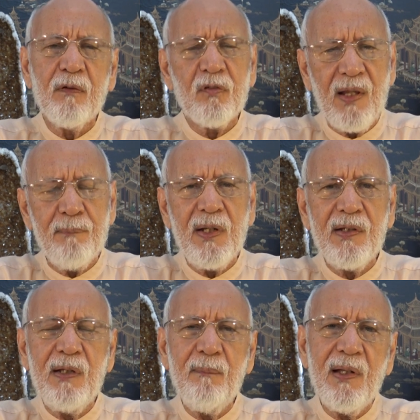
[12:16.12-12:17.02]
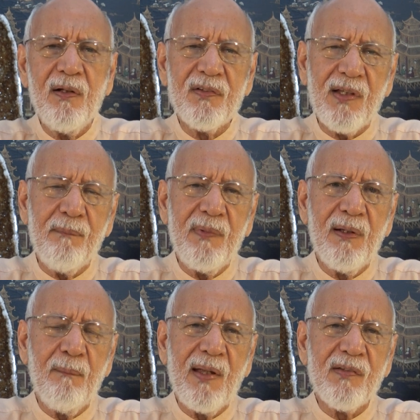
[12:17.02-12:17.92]
Send me an email, send me
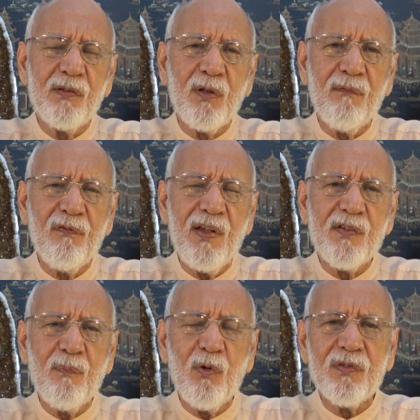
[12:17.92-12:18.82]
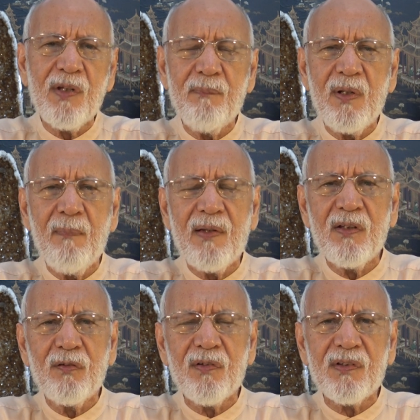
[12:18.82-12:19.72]
a message on Facebook, send me a
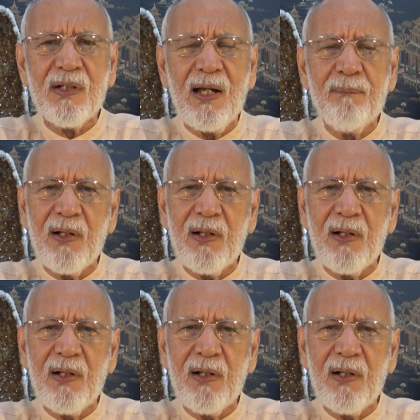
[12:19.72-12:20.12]
message on Skype.